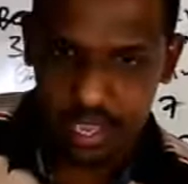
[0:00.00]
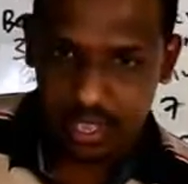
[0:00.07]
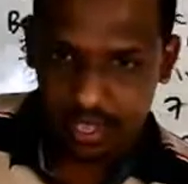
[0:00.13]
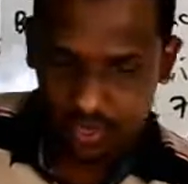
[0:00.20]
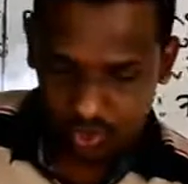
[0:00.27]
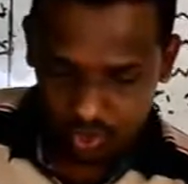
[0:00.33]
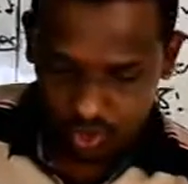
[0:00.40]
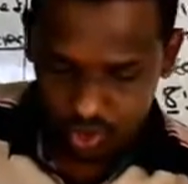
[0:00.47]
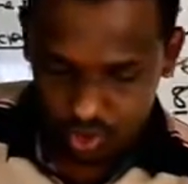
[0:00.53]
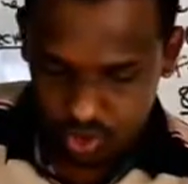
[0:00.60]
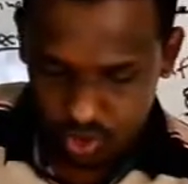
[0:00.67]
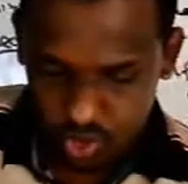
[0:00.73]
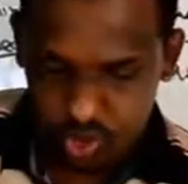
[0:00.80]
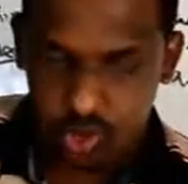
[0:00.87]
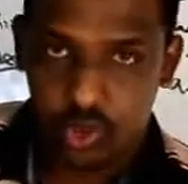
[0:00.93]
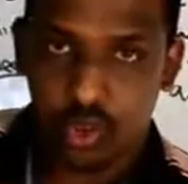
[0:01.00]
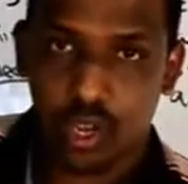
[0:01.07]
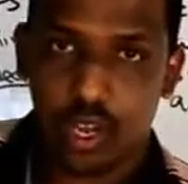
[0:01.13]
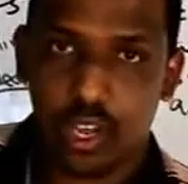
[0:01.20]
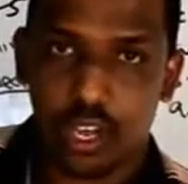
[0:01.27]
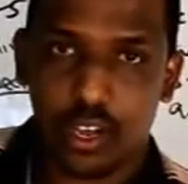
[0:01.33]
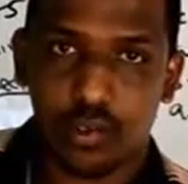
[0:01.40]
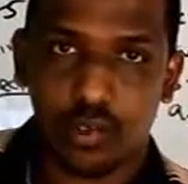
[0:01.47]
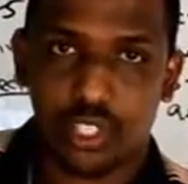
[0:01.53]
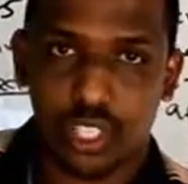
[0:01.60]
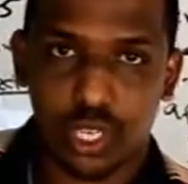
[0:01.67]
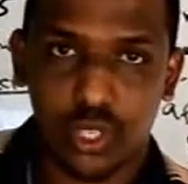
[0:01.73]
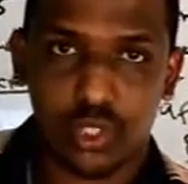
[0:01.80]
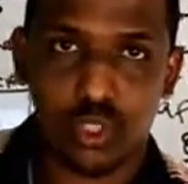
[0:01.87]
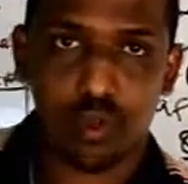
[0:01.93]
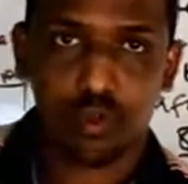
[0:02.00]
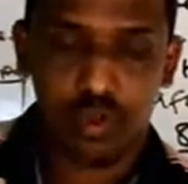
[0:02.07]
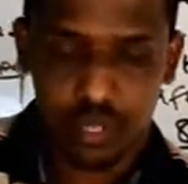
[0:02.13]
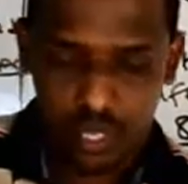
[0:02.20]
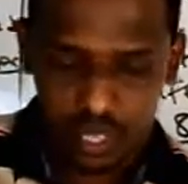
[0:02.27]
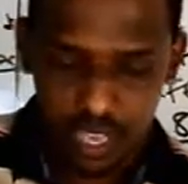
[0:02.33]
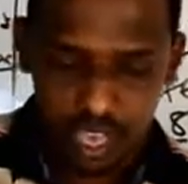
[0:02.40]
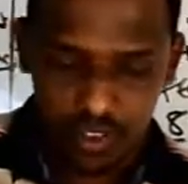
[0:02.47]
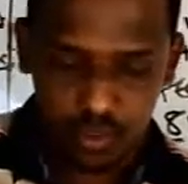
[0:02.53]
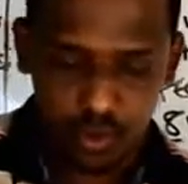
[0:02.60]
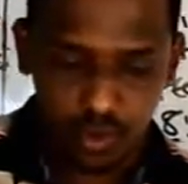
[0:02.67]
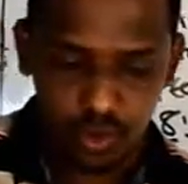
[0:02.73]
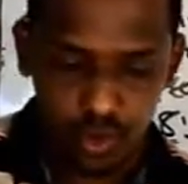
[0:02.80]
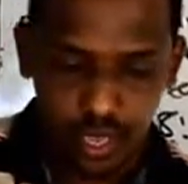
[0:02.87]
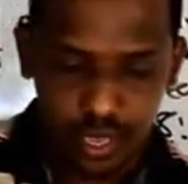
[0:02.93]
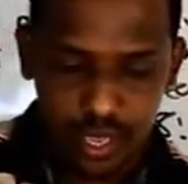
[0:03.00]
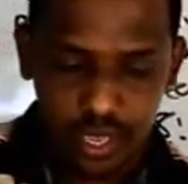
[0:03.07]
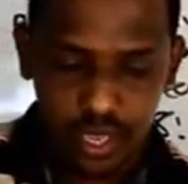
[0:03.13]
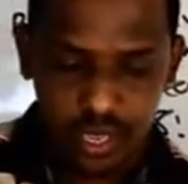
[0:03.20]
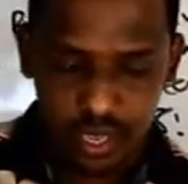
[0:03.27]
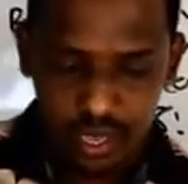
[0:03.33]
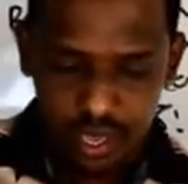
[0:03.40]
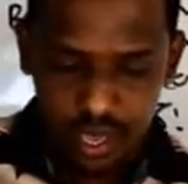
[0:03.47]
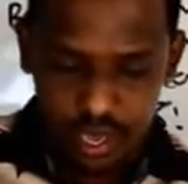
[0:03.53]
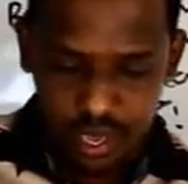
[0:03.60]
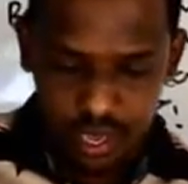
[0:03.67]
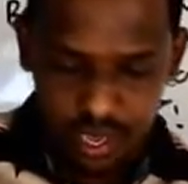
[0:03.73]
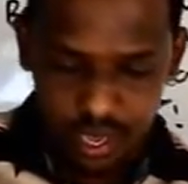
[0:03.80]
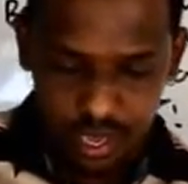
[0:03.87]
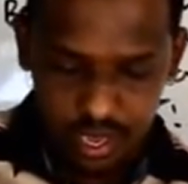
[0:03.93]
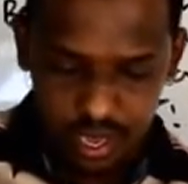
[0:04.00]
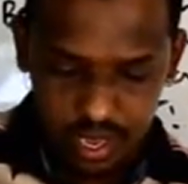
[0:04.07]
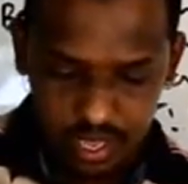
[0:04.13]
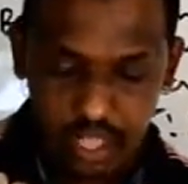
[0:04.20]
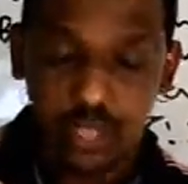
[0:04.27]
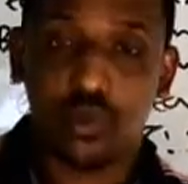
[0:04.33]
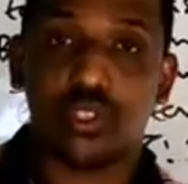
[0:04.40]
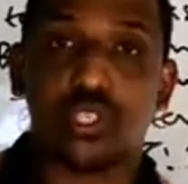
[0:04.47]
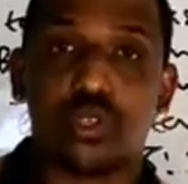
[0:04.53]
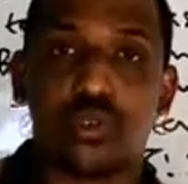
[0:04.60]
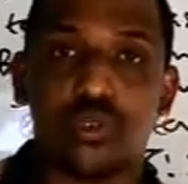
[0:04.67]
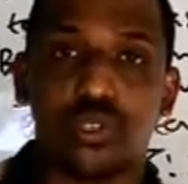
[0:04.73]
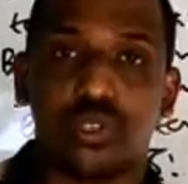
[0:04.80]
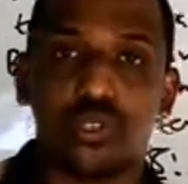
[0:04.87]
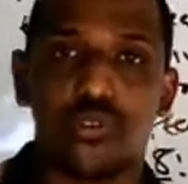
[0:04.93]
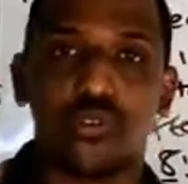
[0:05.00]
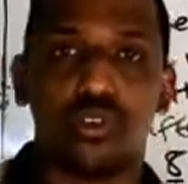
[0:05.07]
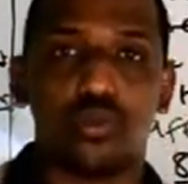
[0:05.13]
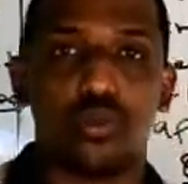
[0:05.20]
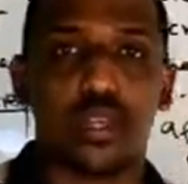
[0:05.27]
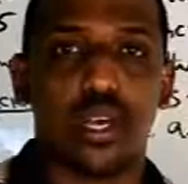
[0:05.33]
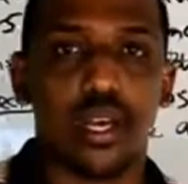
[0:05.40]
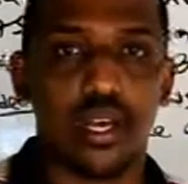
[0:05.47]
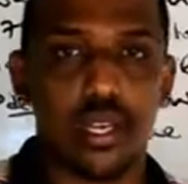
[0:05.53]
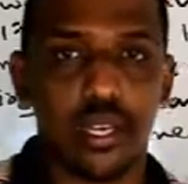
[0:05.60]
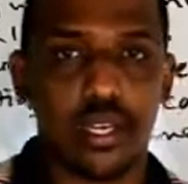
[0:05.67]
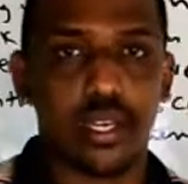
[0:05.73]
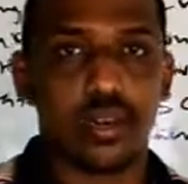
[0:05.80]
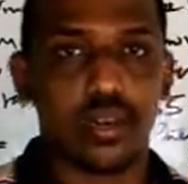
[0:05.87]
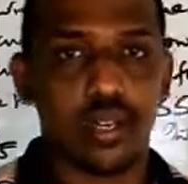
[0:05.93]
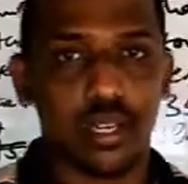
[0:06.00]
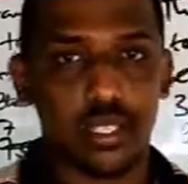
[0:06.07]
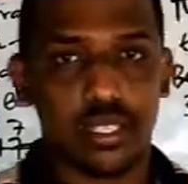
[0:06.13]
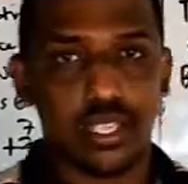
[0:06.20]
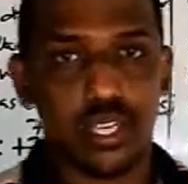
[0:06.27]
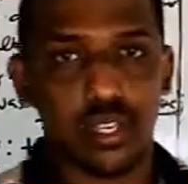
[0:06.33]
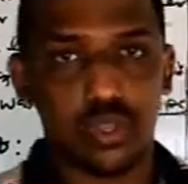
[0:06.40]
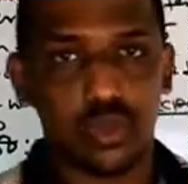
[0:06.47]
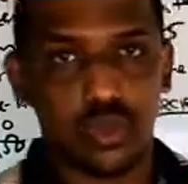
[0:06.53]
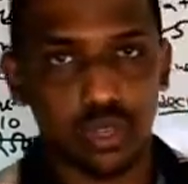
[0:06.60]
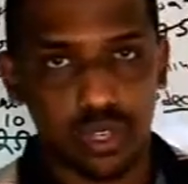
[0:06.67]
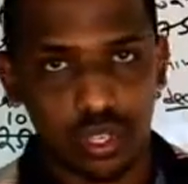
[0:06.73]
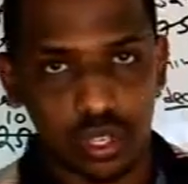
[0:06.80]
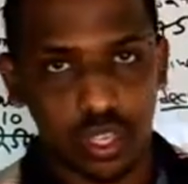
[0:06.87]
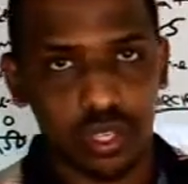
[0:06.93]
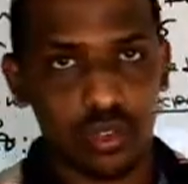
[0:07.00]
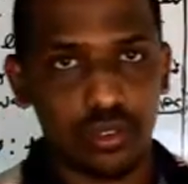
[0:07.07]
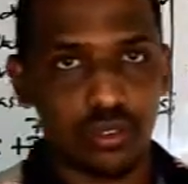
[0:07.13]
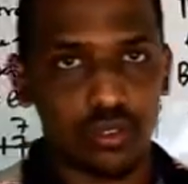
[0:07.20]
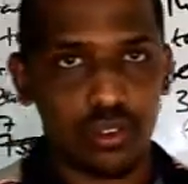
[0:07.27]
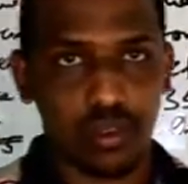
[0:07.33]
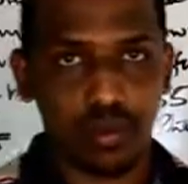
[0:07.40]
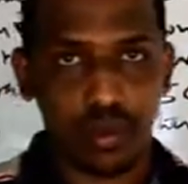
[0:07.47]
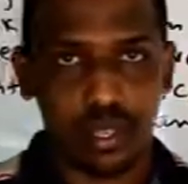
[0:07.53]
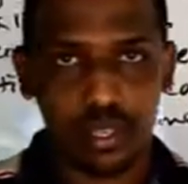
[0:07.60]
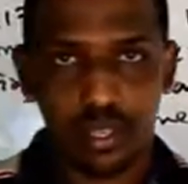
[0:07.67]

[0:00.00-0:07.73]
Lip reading: So we shall stop it there for today. I think we shall continue from there, our next lesson. Thank you very much.